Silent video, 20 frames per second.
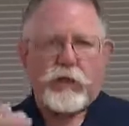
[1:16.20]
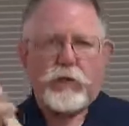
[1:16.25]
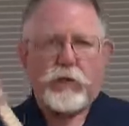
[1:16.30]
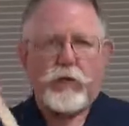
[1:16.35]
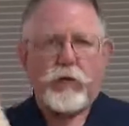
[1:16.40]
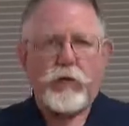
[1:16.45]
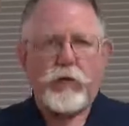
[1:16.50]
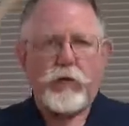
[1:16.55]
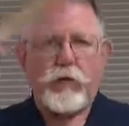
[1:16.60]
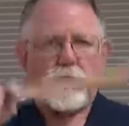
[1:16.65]

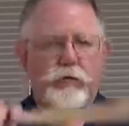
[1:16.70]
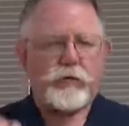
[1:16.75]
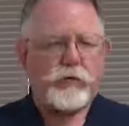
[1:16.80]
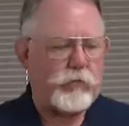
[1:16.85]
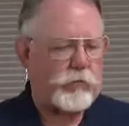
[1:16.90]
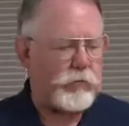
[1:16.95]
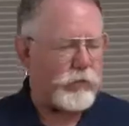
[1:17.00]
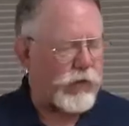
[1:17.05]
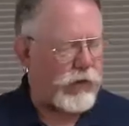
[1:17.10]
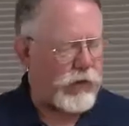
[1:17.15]
we want
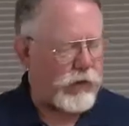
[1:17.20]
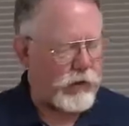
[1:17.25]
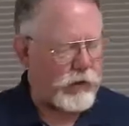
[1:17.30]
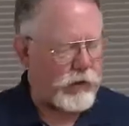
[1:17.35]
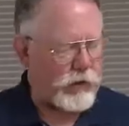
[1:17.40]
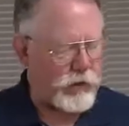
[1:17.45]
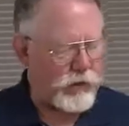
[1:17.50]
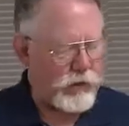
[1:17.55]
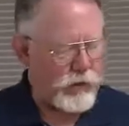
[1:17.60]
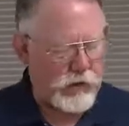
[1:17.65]
to pick
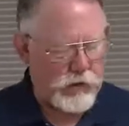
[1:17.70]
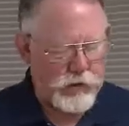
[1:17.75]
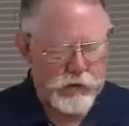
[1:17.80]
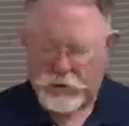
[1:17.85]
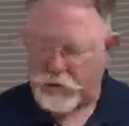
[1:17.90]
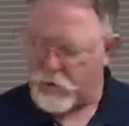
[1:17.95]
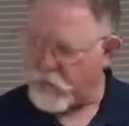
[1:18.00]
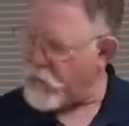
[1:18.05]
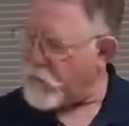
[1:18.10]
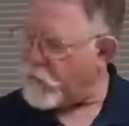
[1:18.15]

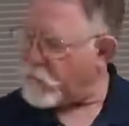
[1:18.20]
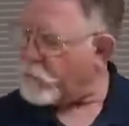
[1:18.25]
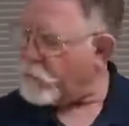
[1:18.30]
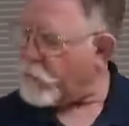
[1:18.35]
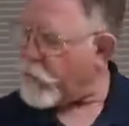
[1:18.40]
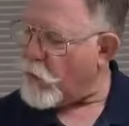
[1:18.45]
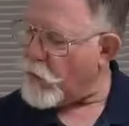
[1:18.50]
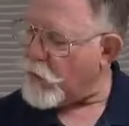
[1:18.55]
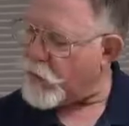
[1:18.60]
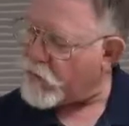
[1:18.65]
some
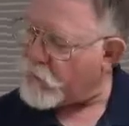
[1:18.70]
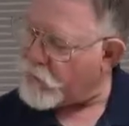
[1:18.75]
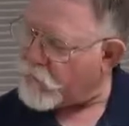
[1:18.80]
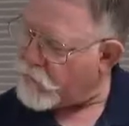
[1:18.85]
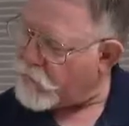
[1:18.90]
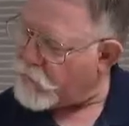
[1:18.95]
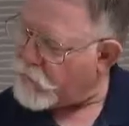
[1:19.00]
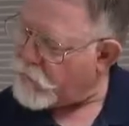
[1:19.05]
point,